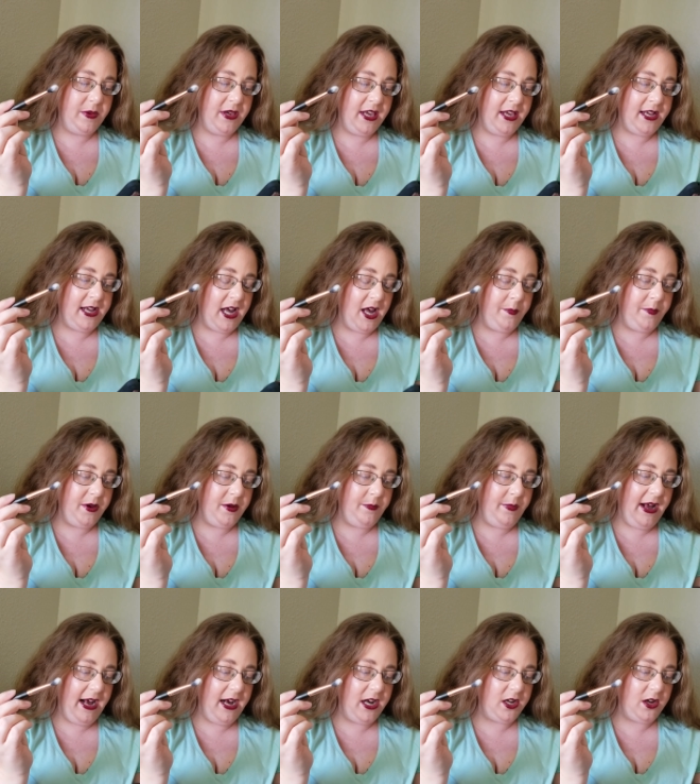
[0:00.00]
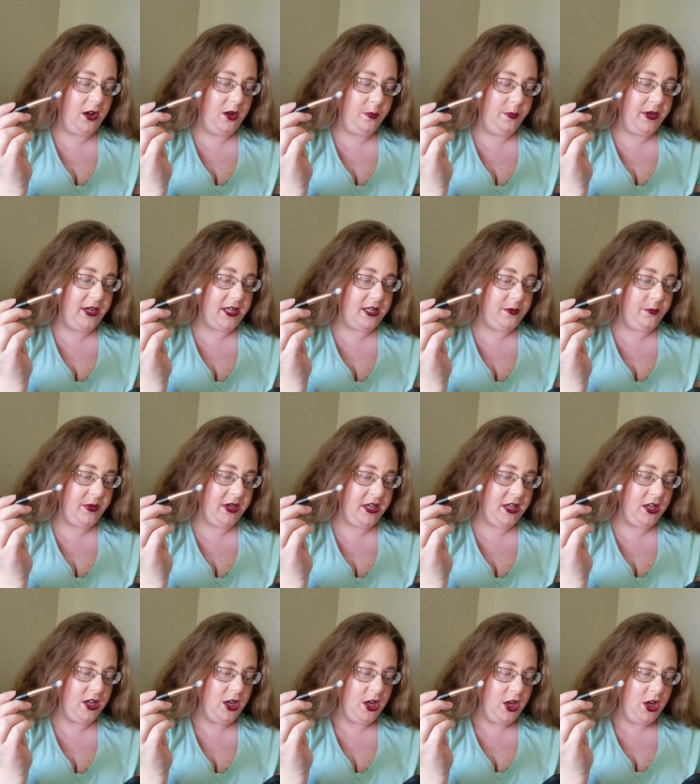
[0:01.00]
pick up and pack on pigment,